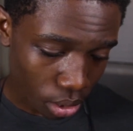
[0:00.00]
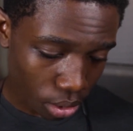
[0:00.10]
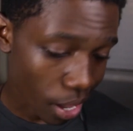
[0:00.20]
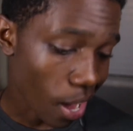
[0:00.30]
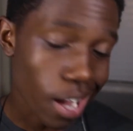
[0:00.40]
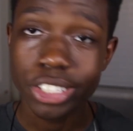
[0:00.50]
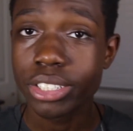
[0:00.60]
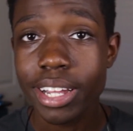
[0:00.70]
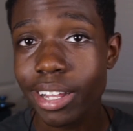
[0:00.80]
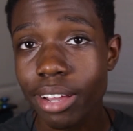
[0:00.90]
yeah, I
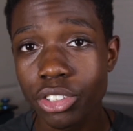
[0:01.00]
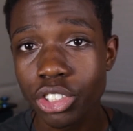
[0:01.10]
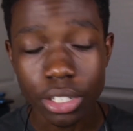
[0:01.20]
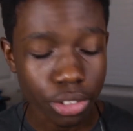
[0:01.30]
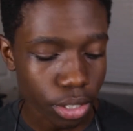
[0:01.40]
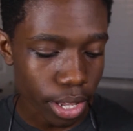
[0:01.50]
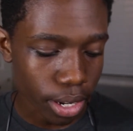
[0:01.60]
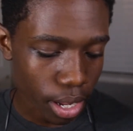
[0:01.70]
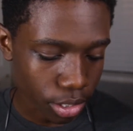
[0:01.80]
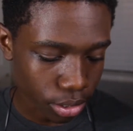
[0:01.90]
haven't changed it
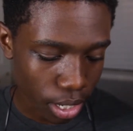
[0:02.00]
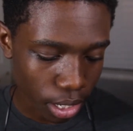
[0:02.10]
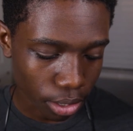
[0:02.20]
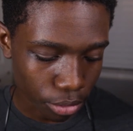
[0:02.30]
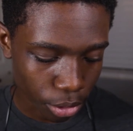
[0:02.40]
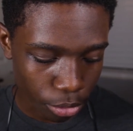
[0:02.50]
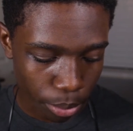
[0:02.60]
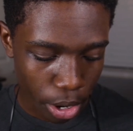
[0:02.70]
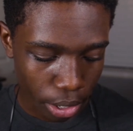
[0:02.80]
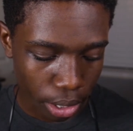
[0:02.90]
yet. I just kind of left the grooved
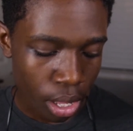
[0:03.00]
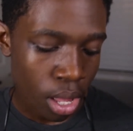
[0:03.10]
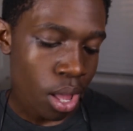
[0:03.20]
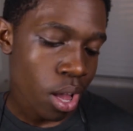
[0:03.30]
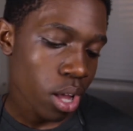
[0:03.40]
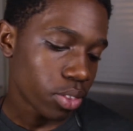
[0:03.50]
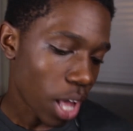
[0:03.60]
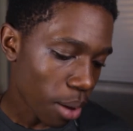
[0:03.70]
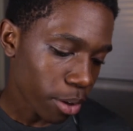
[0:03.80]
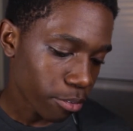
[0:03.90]
bearing.
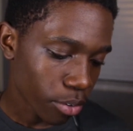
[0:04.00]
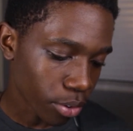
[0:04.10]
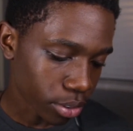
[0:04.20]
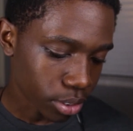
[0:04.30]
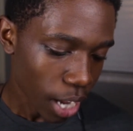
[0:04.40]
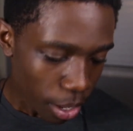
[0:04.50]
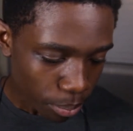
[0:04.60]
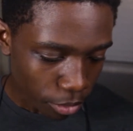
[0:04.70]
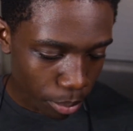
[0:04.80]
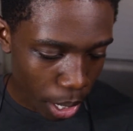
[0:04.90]
Not my favorite type
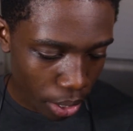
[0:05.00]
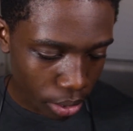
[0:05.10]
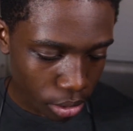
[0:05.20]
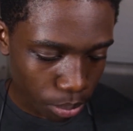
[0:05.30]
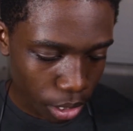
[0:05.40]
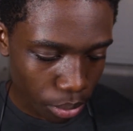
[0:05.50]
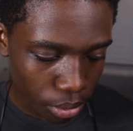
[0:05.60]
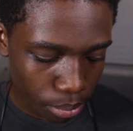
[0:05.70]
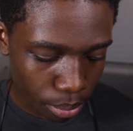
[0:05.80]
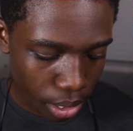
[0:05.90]
of bearing to play
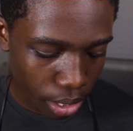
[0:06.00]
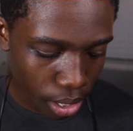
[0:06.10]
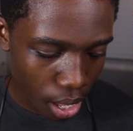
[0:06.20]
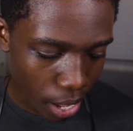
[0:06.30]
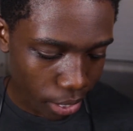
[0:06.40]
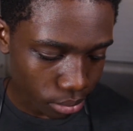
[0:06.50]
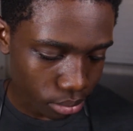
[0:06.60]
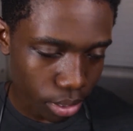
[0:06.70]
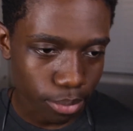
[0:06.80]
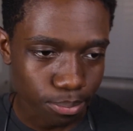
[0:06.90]
with, but
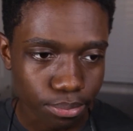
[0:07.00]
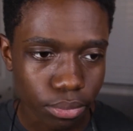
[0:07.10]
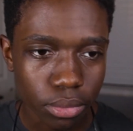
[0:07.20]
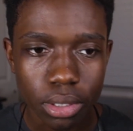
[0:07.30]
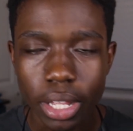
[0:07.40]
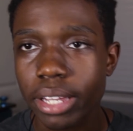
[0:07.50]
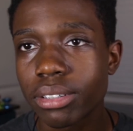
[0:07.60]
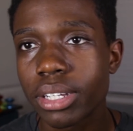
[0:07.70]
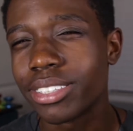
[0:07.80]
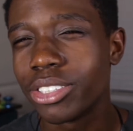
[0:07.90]
like
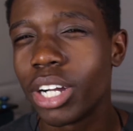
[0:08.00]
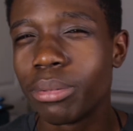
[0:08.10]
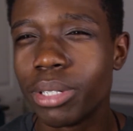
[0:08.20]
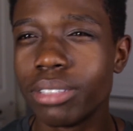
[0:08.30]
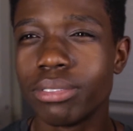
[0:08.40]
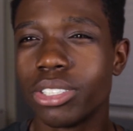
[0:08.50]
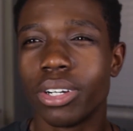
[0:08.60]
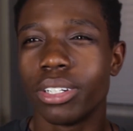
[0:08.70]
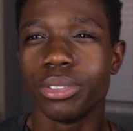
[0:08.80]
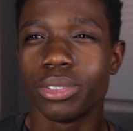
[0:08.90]
it's the job done, so
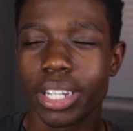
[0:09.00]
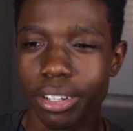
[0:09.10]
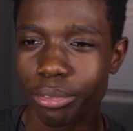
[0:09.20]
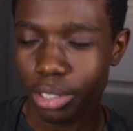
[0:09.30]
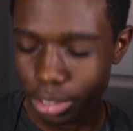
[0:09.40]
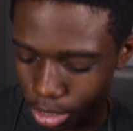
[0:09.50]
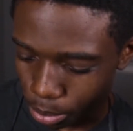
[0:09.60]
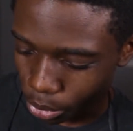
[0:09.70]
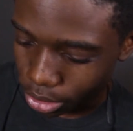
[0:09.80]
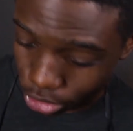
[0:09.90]
I didn't really see a
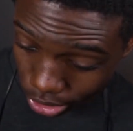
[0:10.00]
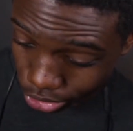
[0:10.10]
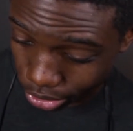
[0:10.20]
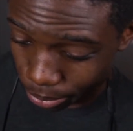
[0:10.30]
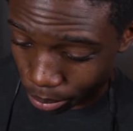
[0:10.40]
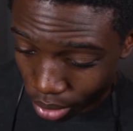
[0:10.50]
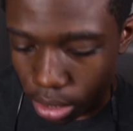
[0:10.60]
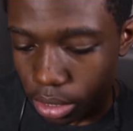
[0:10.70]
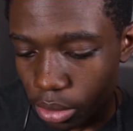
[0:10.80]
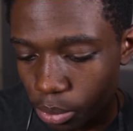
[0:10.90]
point in changing it.
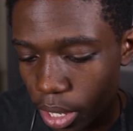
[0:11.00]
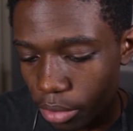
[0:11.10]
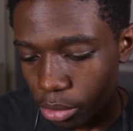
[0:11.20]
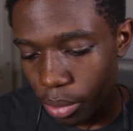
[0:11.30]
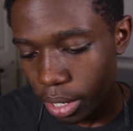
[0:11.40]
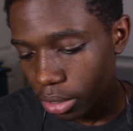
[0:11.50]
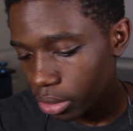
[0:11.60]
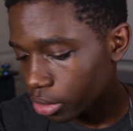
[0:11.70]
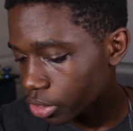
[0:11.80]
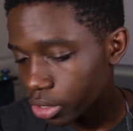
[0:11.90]
And then we have the
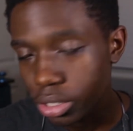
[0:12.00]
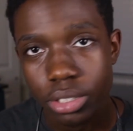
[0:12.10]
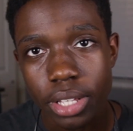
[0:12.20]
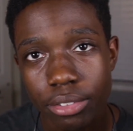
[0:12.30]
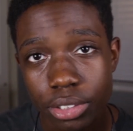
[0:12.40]
regular, just the Stave